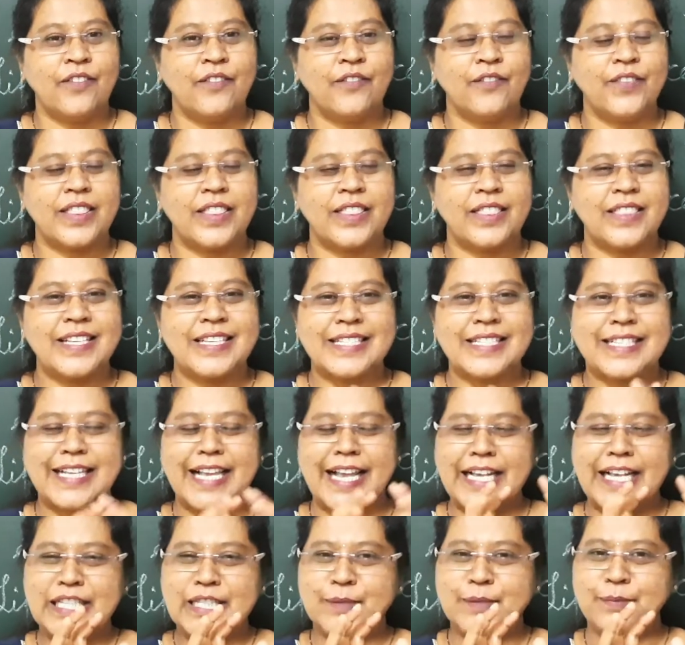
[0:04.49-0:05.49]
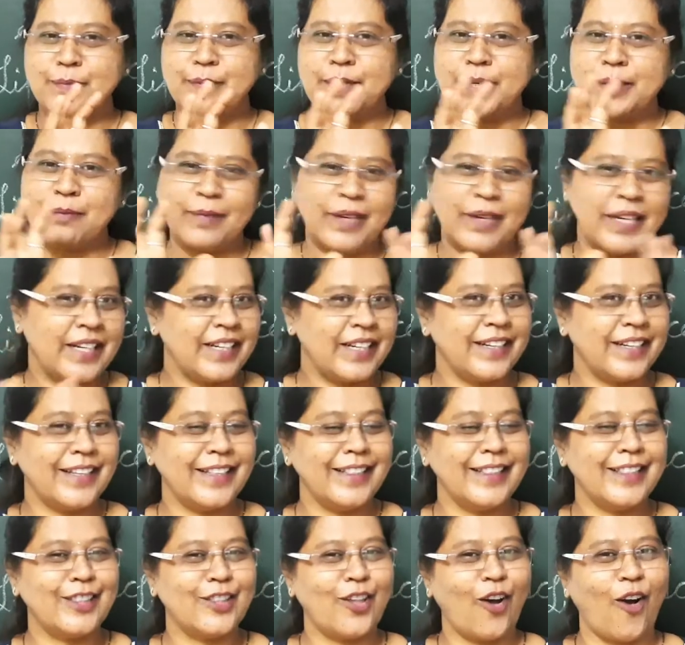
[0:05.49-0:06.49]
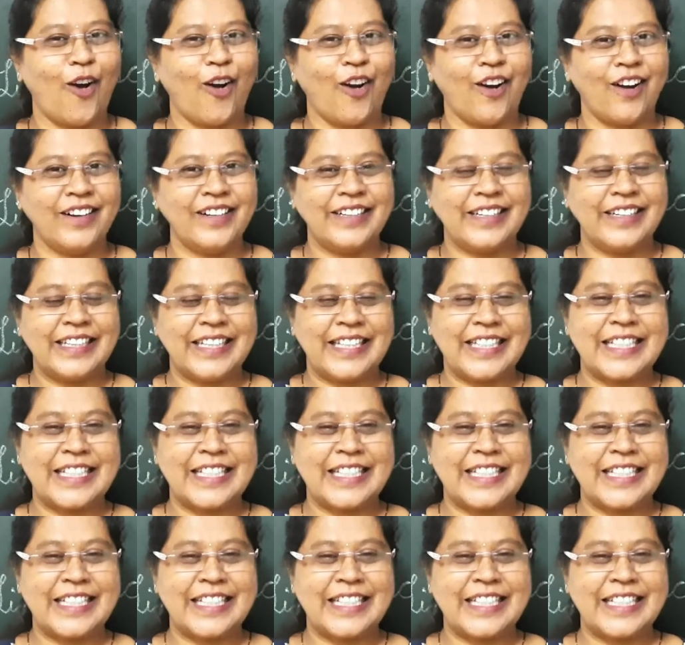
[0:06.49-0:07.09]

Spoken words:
With this experimental thought,